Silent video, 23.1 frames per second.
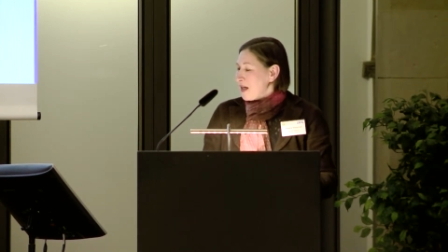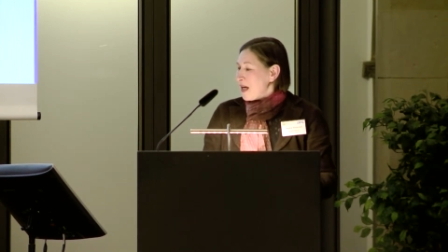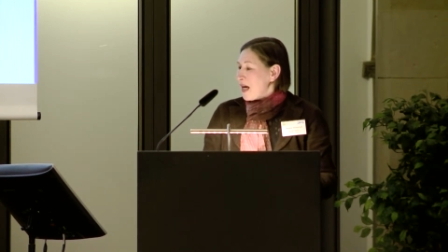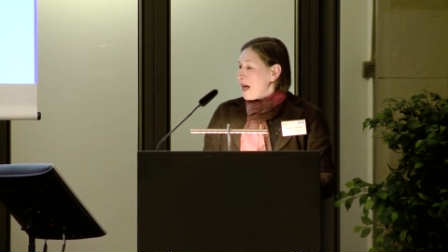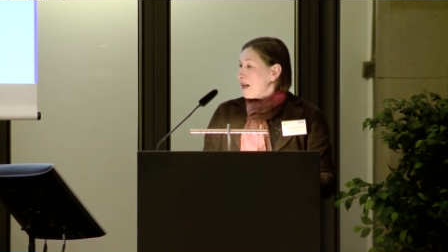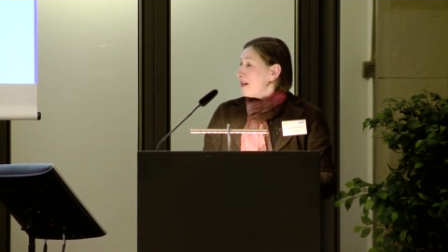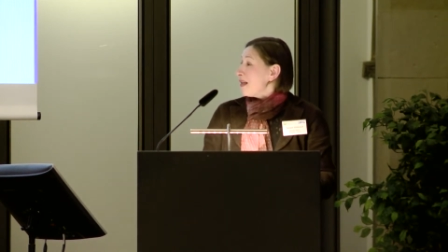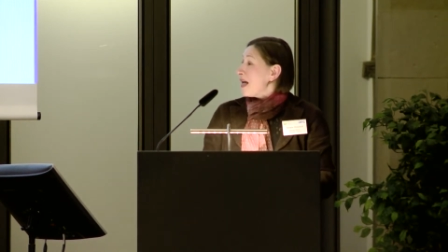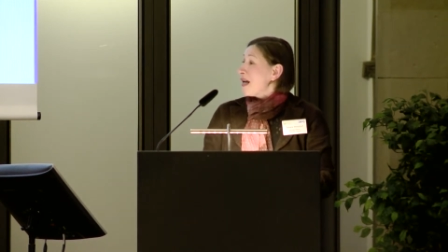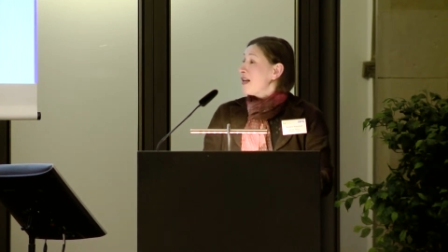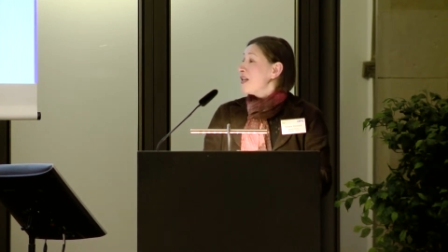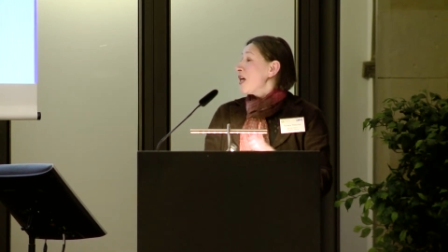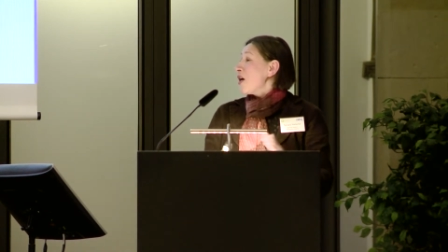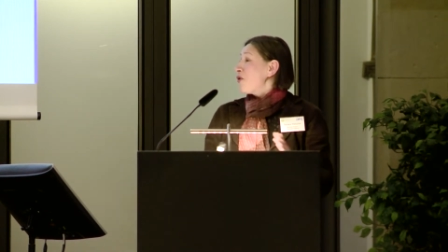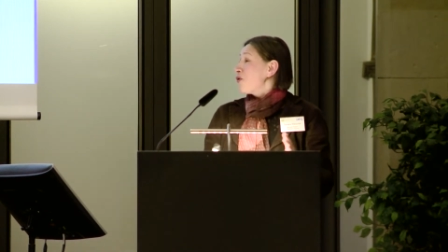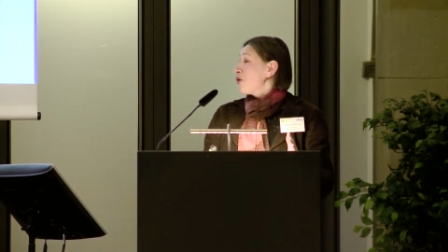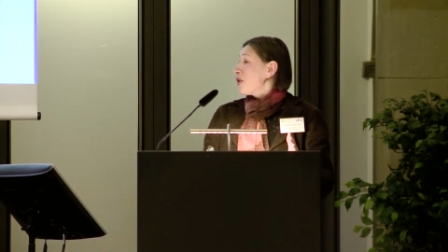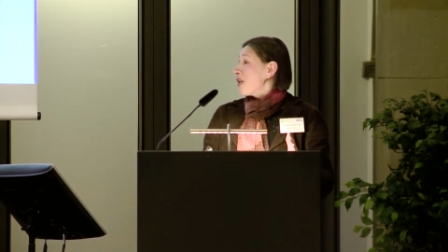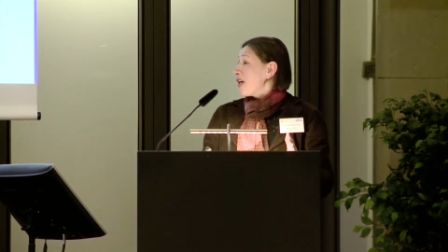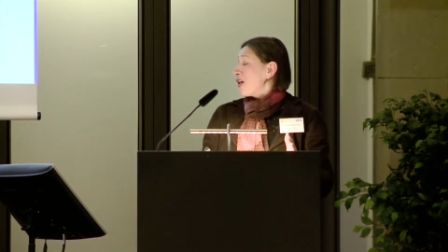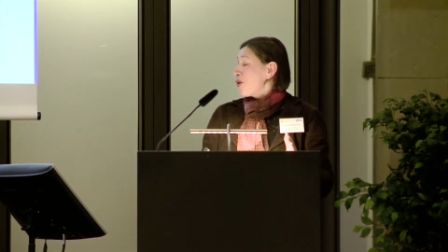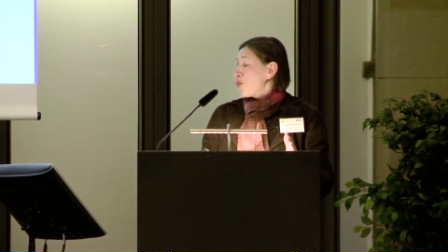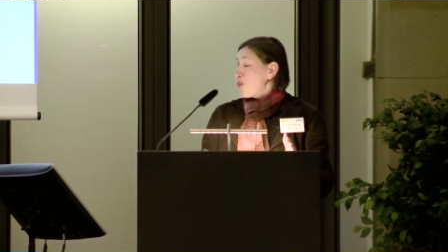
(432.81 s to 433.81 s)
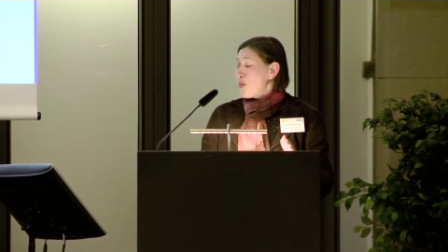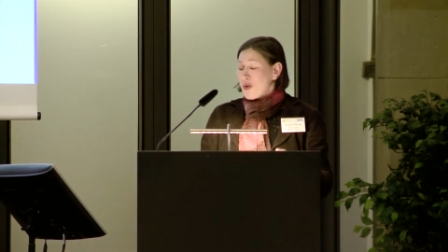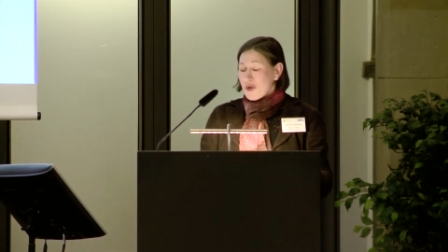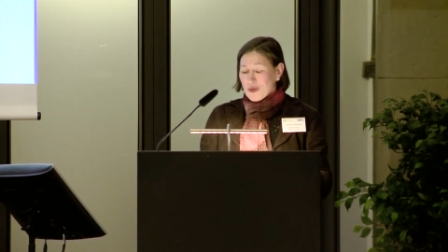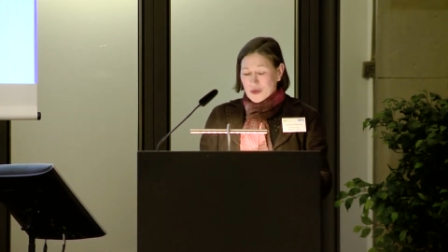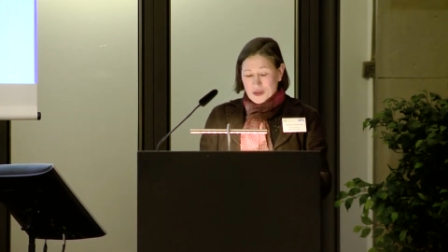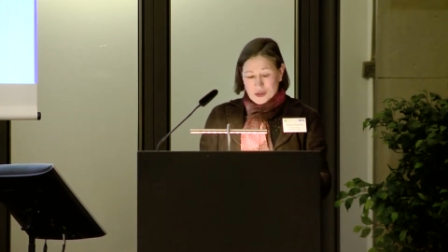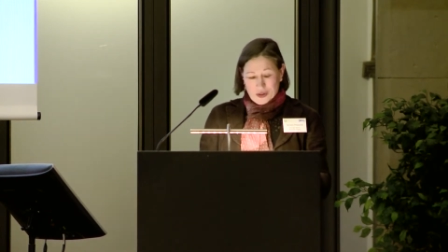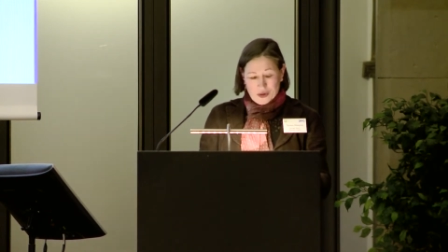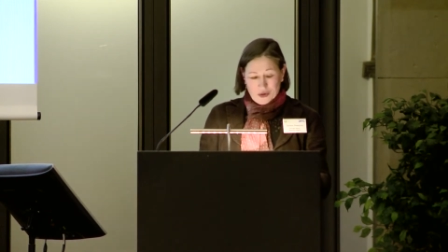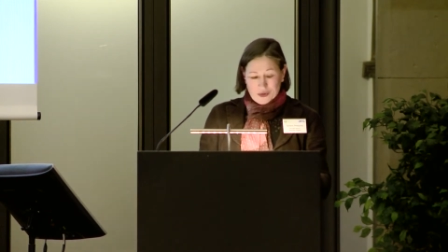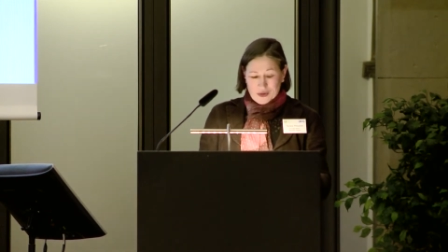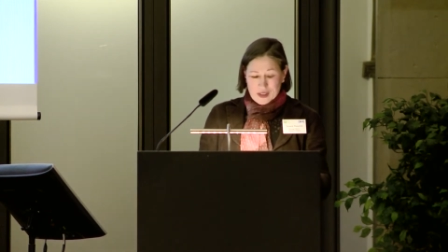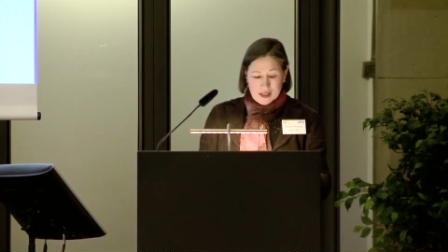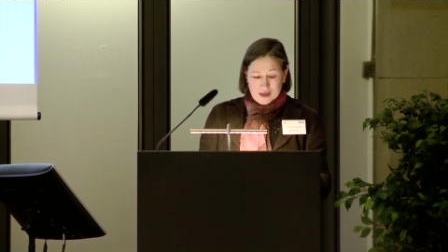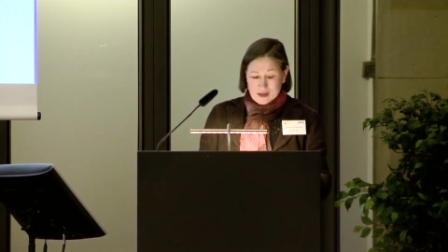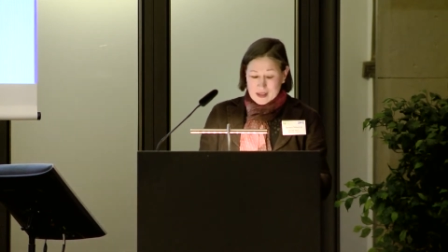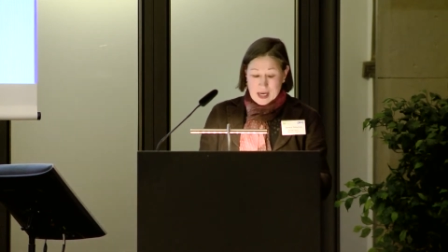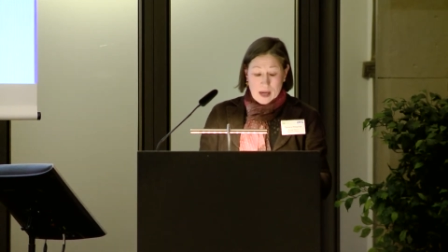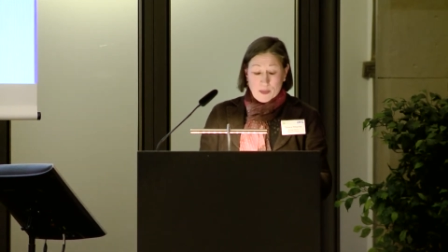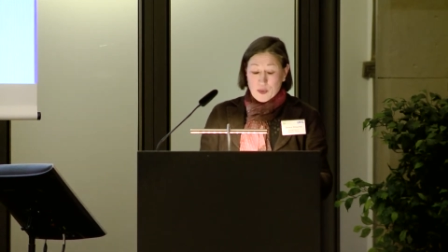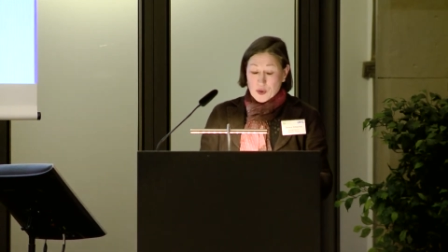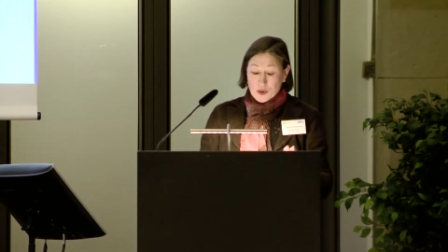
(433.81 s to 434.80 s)
and, and the outside world. So that
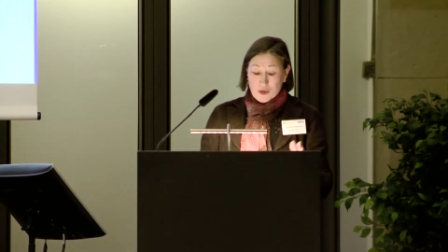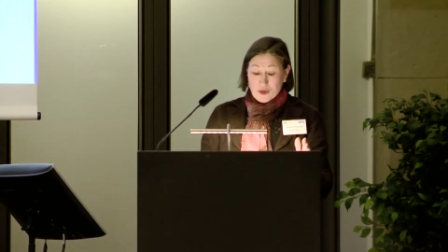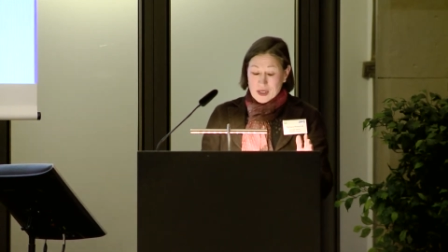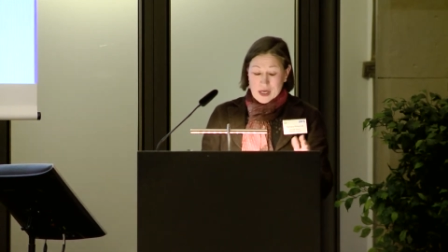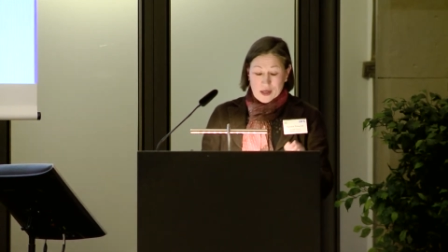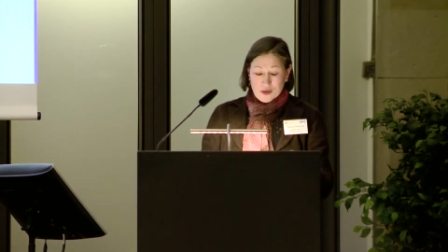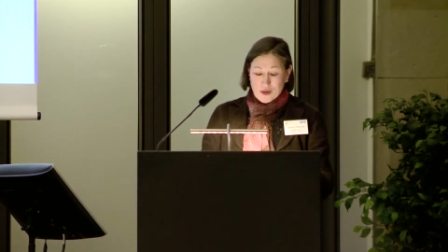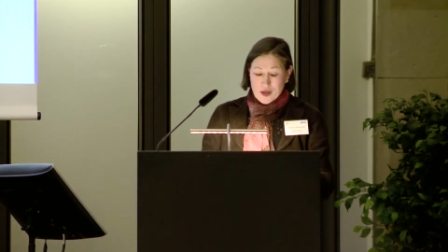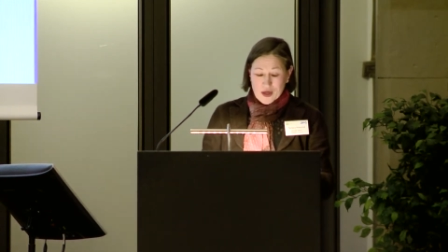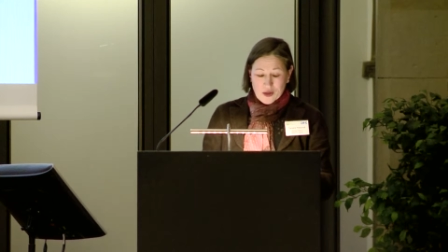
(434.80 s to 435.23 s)
absolutely, I,